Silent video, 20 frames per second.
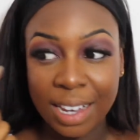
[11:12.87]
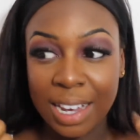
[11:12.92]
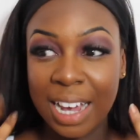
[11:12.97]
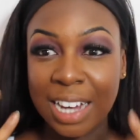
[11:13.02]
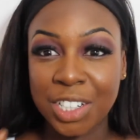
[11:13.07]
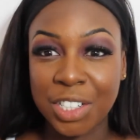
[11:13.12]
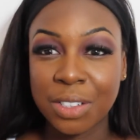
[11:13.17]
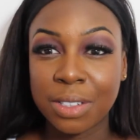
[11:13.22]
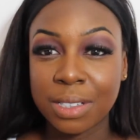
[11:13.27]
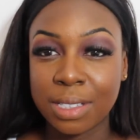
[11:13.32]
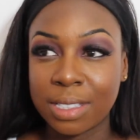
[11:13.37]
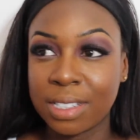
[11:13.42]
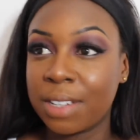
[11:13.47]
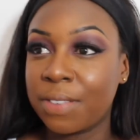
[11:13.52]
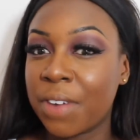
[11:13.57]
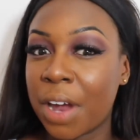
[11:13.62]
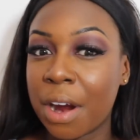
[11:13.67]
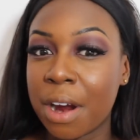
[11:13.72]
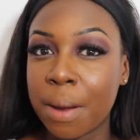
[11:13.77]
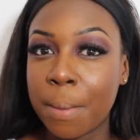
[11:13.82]
As you can see,
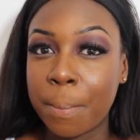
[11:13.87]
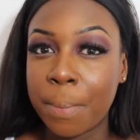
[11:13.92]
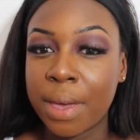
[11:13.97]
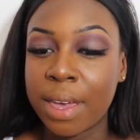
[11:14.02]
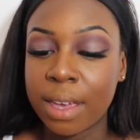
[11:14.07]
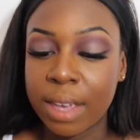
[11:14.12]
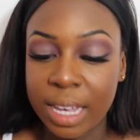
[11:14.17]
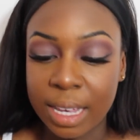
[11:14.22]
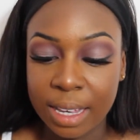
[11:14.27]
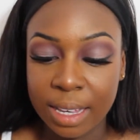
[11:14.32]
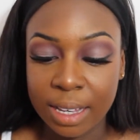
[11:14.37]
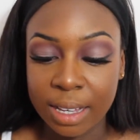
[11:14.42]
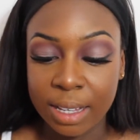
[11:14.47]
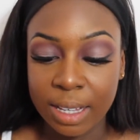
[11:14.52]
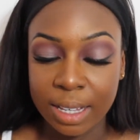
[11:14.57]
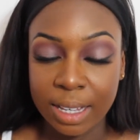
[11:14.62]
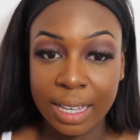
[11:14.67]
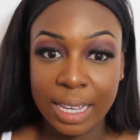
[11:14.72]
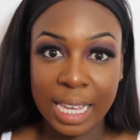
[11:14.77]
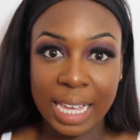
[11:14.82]
very big
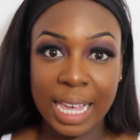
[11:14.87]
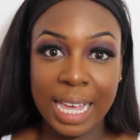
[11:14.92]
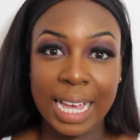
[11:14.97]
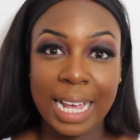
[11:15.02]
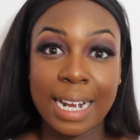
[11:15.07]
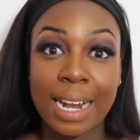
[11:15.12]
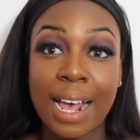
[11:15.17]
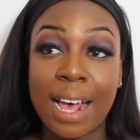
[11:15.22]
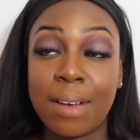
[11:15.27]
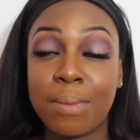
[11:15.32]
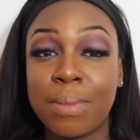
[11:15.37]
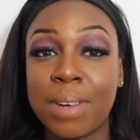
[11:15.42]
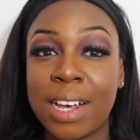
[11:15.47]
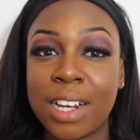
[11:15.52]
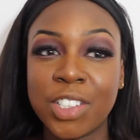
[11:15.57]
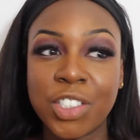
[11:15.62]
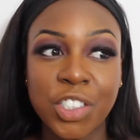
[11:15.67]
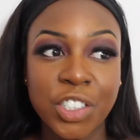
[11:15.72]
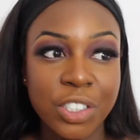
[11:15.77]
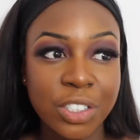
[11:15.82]
glam
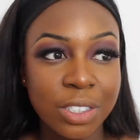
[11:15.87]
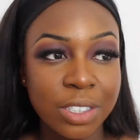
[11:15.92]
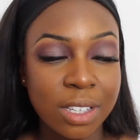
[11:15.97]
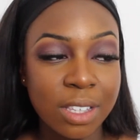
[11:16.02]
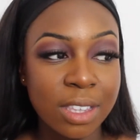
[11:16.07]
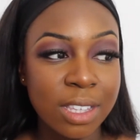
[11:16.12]
lashes.